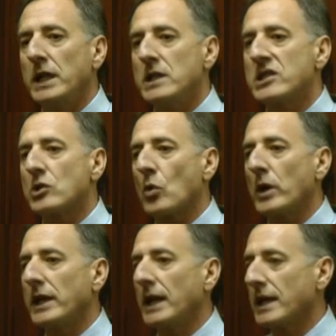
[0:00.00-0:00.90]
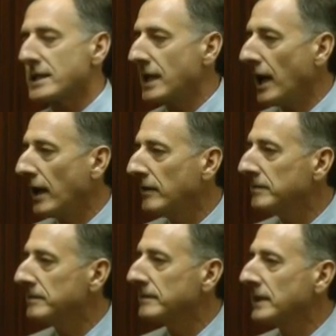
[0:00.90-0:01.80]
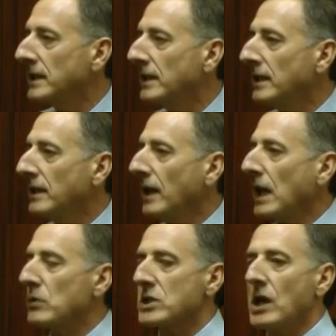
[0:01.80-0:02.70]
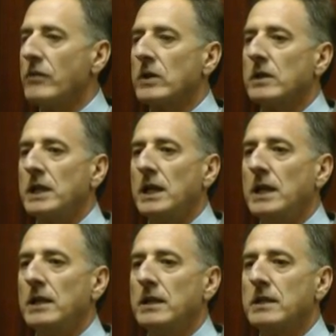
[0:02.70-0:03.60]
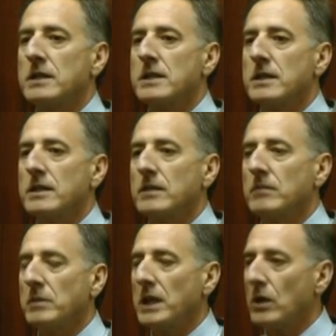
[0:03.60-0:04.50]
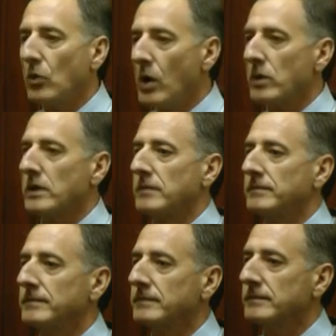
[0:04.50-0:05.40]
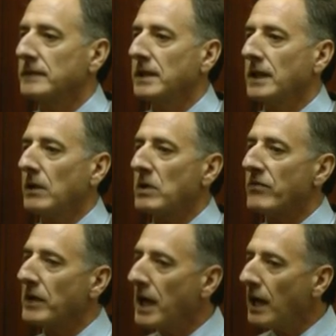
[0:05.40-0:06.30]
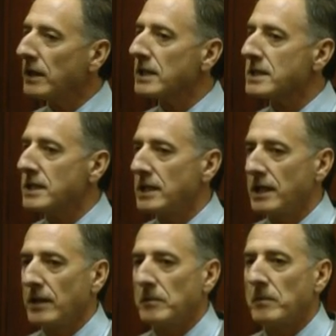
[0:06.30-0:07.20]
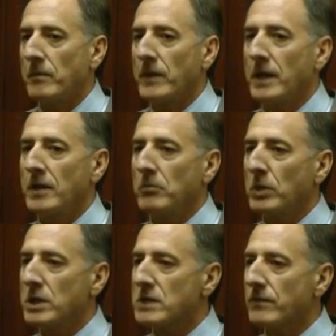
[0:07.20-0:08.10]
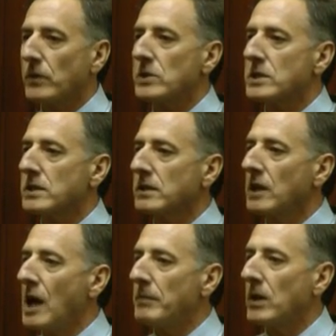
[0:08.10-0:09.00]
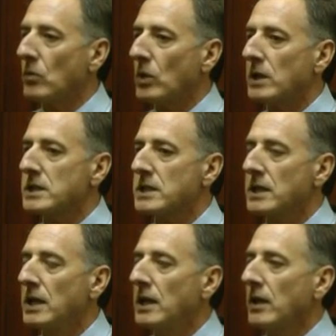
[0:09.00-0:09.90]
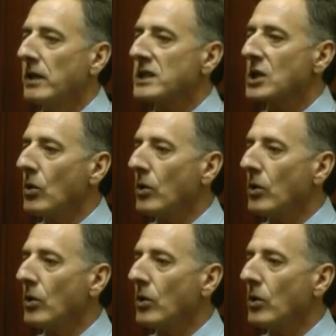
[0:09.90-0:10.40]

lead story the next day. And it was Governor Dean being quoted. And we'd forgotten this detail. But his first comment was, "This